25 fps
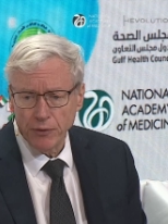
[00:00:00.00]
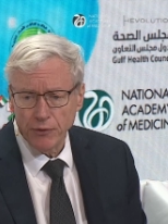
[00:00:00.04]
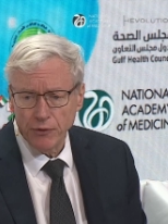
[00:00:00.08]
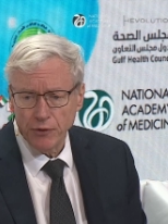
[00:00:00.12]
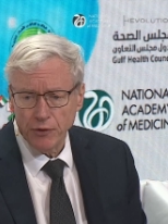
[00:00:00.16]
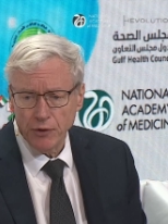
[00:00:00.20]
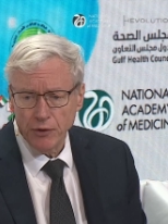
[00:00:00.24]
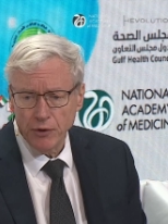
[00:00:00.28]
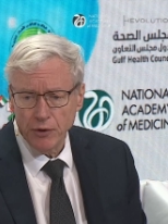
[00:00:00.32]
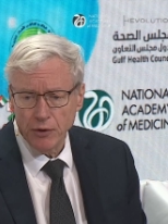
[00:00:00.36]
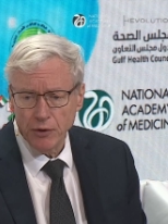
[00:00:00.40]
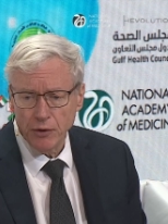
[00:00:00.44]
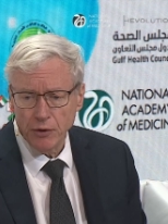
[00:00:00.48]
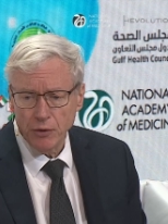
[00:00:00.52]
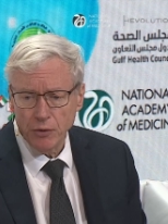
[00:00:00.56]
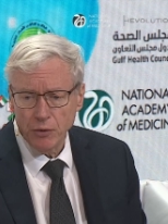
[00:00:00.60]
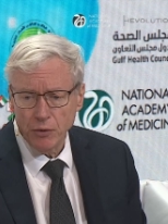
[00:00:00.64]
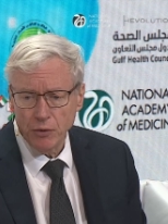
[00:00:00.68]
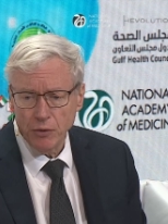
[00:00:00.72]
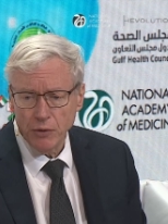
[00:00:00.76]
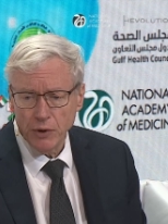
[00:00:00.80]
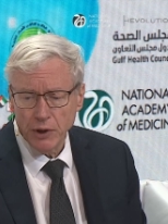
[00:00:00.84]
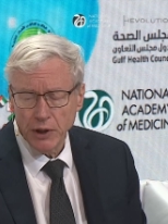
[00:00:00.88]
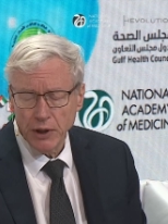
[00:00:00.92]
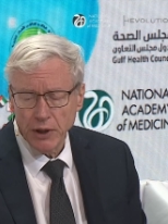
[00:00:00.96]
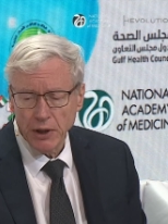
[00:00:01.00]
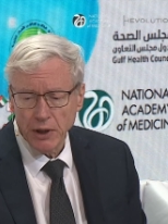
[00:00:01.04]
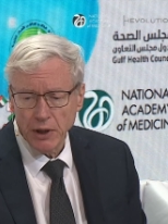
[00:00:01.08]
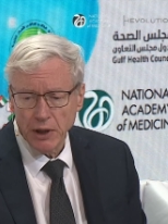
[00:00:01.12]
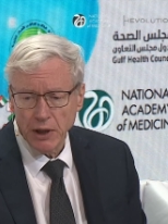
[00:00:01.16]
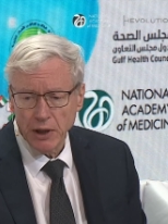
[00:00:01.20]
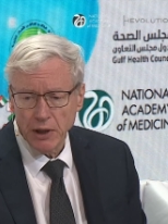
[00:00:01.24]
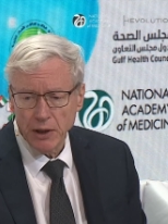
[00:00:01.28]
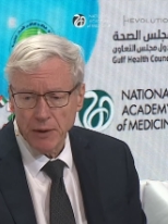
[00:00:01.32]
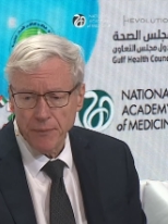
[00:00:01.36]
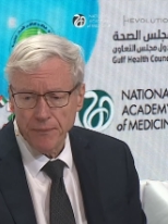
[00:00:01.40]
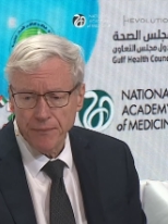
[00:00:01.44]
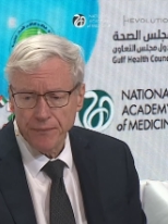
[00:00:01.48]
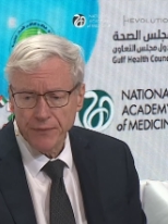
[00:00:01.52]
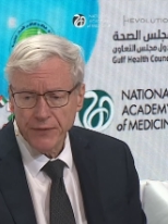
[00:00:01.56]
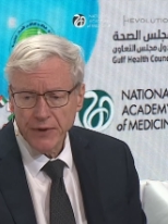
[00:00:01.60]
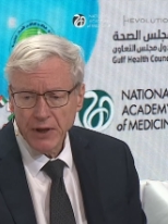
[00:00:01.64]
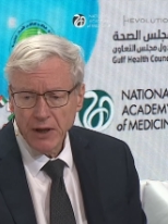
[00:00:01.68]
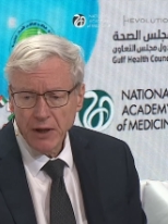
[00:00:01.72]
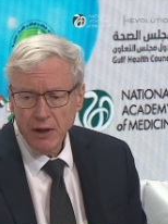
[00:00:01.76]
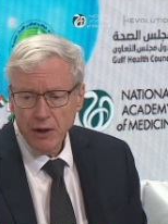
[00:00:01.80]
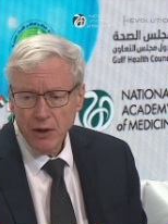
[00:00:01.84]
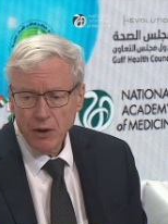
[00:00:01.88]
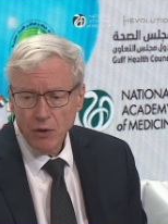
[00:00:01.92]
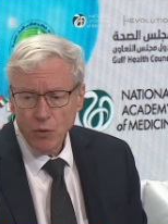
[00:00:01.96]
to know
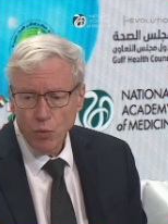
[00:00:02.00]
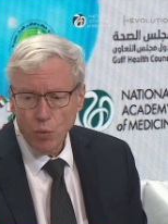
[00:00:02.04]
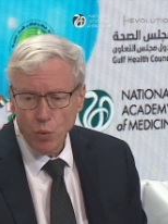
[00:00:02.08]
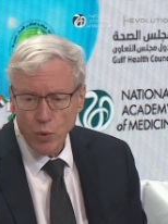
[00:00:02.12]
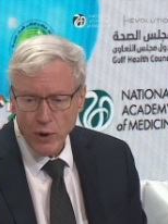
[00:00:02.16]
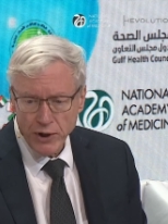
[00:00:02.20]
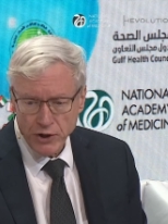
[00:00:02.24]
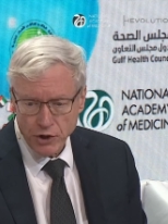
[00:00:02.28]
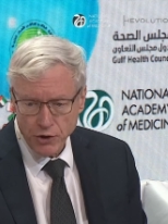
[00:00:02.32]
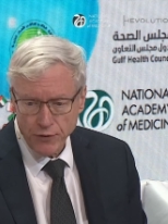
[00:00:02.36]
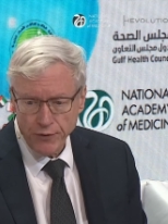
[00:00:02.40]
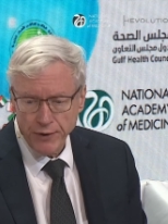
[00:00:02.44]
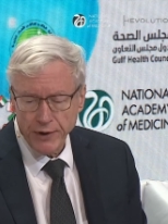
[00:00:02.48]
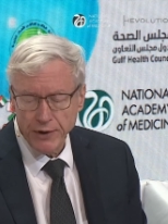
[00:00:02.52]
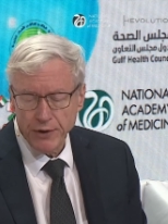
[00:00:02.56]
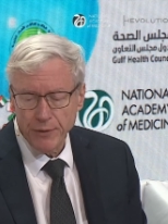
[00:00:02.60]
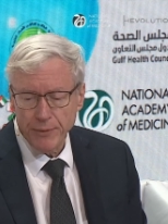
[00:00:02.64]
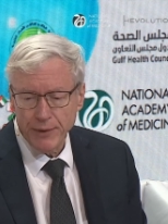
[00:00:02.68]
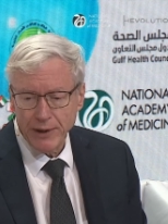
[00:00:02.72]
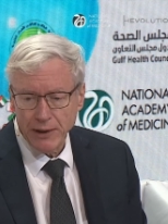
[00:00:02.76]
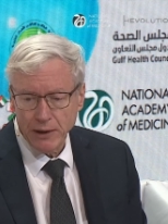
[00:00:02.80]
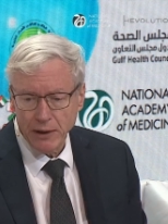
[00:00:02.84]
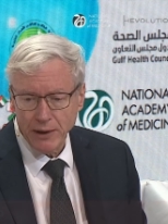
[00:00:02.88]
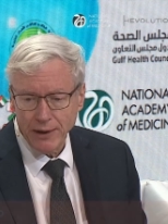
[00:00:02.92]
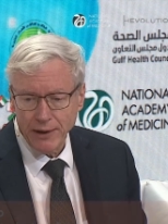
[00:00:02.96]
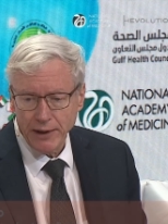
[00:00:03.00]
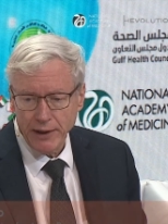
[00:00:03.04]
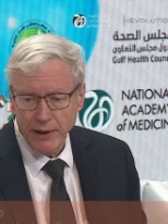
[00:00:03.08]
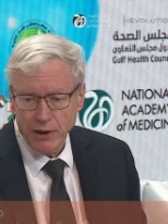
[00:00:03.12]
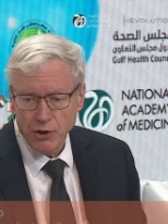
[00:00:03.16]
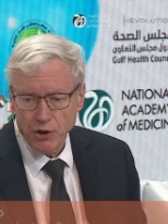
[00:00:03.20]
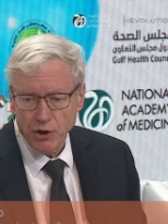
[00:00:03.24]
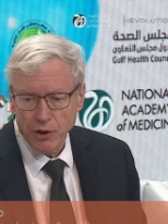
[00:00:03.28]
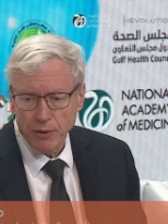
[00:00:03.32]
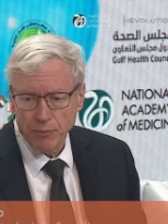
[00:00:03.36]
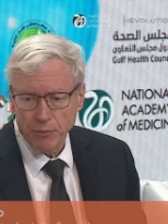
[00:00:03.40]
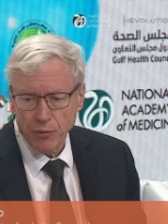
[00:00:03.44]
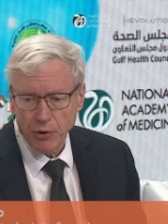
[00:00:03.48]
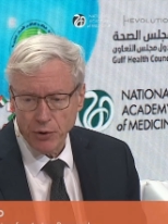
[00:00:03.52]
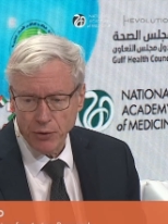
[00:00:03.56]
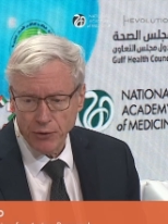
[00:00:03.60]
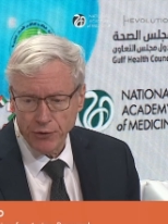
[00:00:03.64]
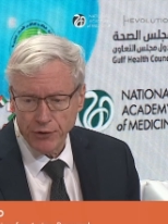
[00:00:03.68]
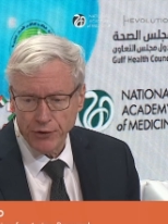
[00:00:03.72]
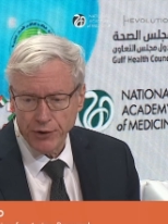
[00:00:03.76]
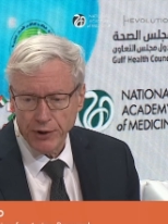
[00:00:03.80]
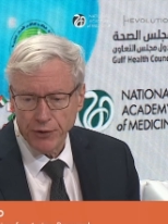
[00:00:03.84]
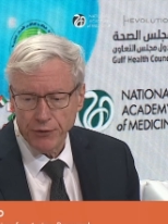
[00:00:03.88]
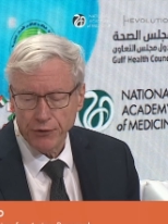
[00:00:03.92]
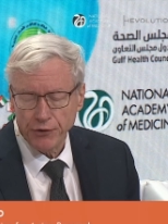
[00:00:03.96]
which fundamental aging
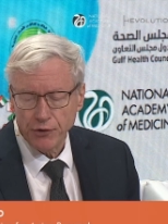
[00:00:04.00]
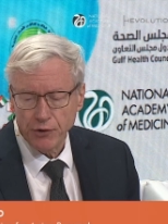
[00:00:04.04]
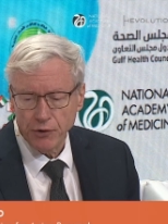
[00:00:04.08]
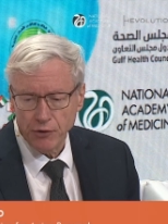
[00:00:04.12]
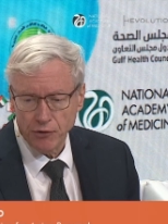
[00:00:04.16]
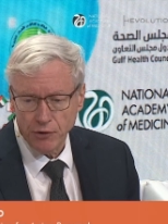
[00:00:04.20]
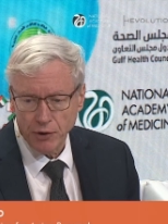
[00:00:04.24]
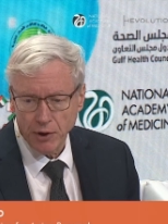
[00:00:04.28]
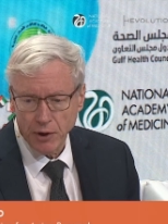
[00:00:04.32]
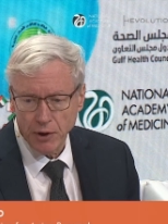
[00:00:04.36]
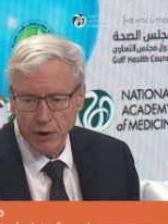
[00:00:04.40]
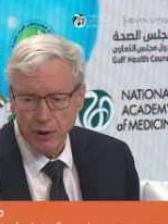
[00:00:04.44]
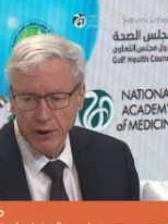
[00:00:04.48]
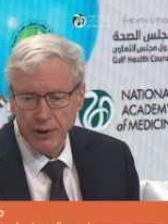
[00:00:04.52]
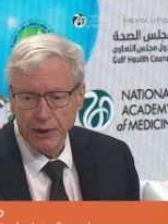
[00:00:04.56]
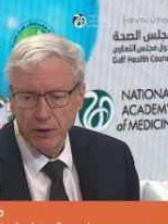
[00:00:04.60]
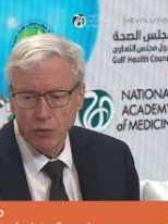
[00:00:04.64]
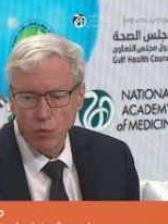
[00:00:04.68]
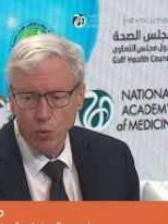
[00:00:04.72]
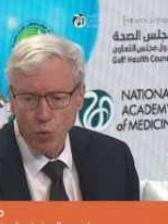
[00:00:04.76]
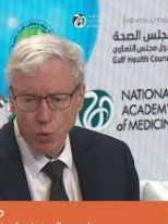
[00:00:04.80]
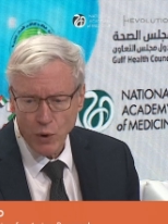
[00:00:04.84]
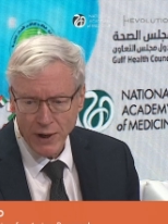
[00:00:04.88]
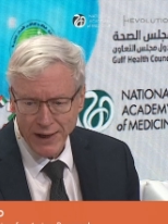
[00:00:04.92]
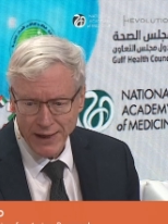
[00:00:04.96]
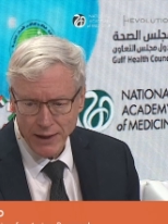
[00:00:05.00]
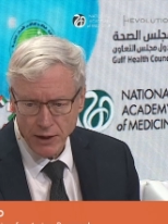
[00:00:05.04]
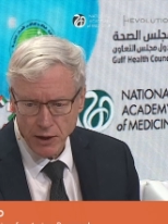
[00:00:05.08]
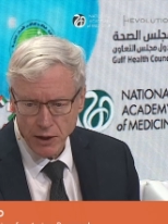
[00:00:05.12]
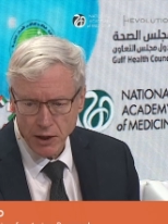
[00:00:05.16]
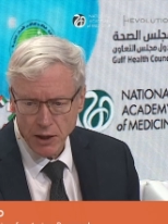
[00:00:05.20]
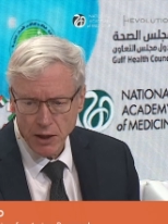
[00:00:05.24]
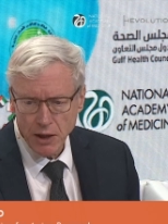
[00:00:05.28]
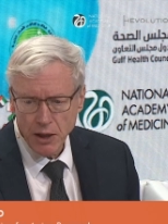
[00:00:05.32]
process to target when